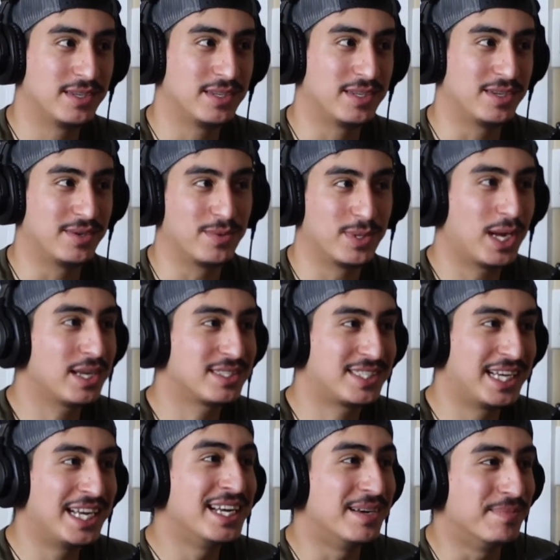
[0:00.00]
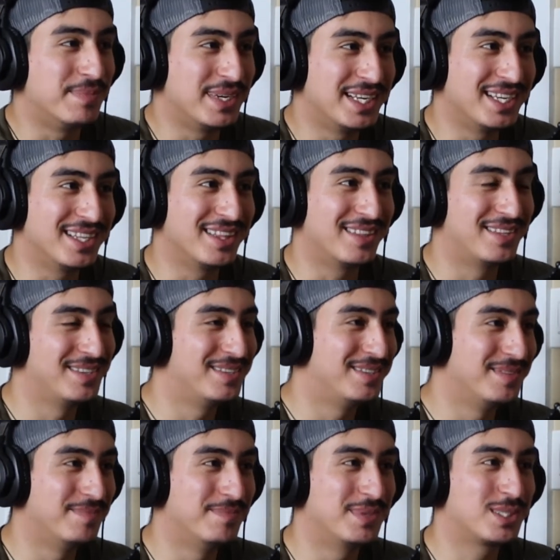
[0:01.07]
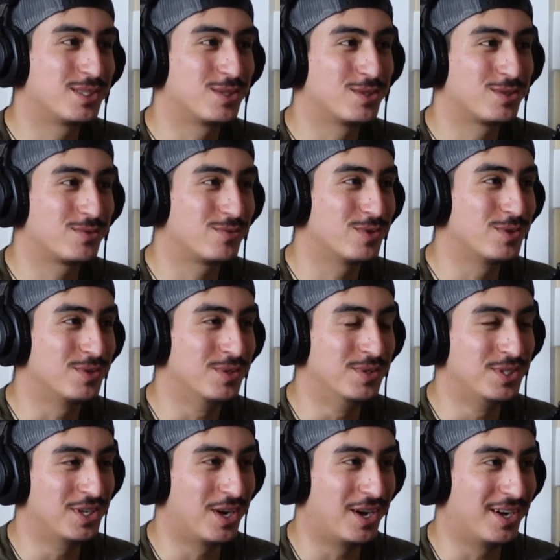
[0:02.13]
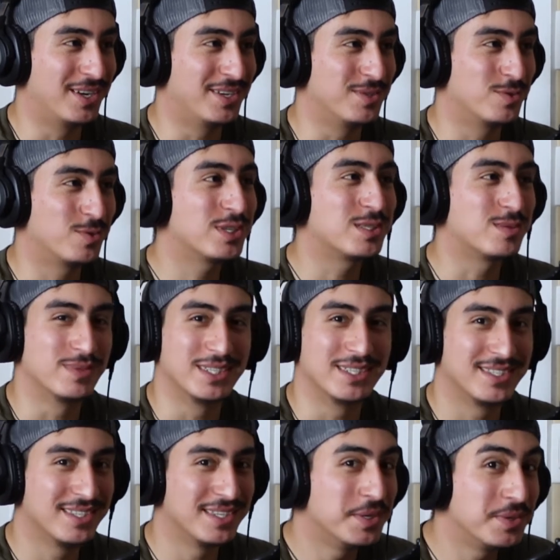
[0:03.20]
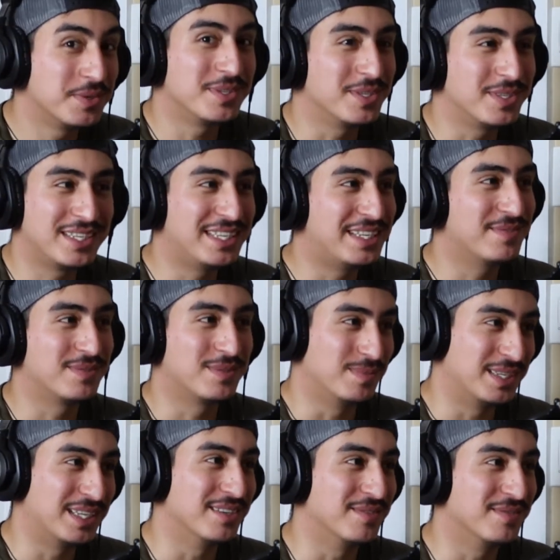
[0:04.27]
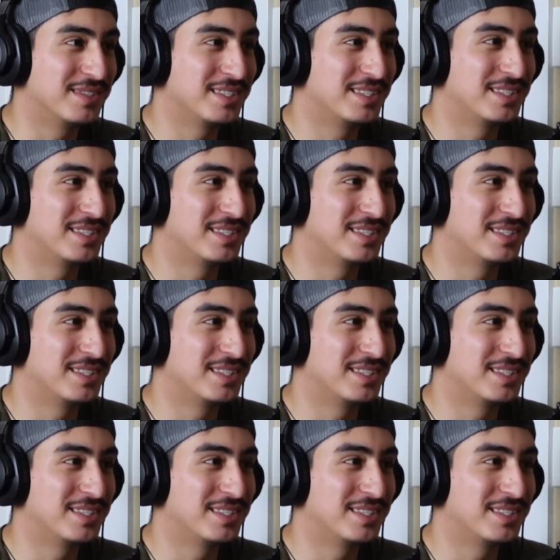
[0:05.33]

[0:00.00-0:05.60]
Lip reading: We're not saying be Mr. Scrooge on Christmas. You can give some gifts.